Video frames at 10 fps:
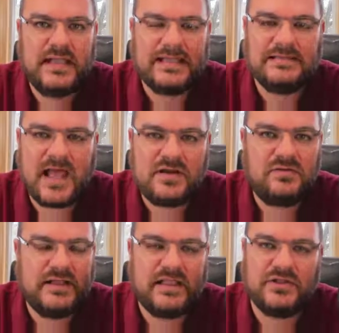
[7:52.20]
And not
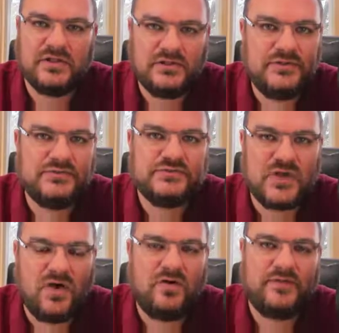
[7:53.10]
only can you lose
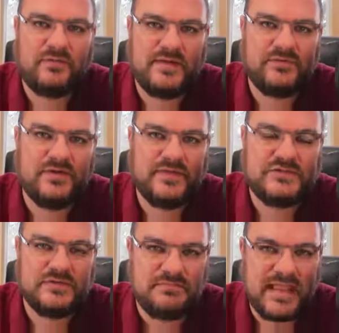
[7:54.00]
all the revenue
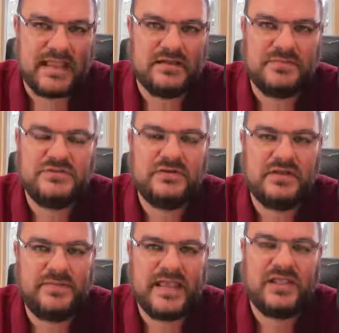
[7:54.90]
that you made, but you
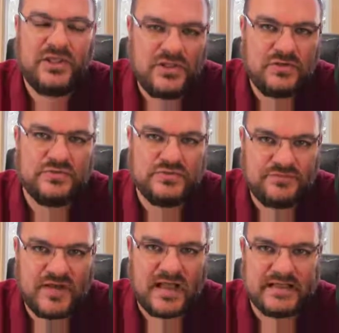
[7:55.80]
could pay huge
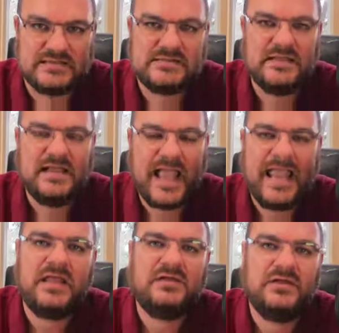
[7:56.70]
fines
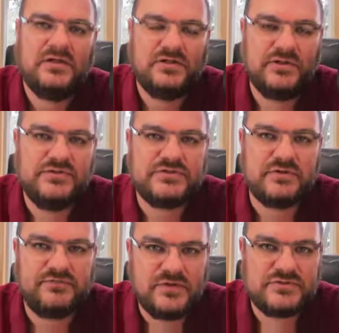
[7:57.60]
and lose
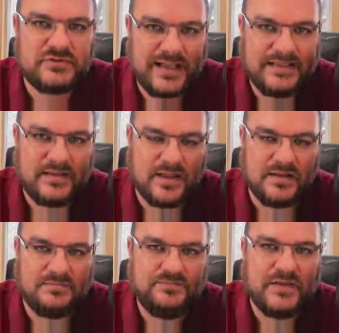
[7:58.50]
your future
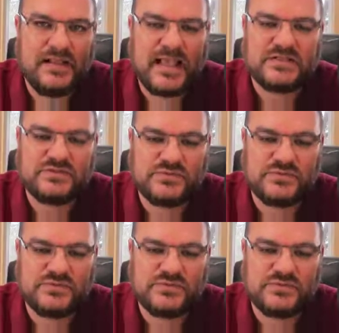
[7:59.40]
income as a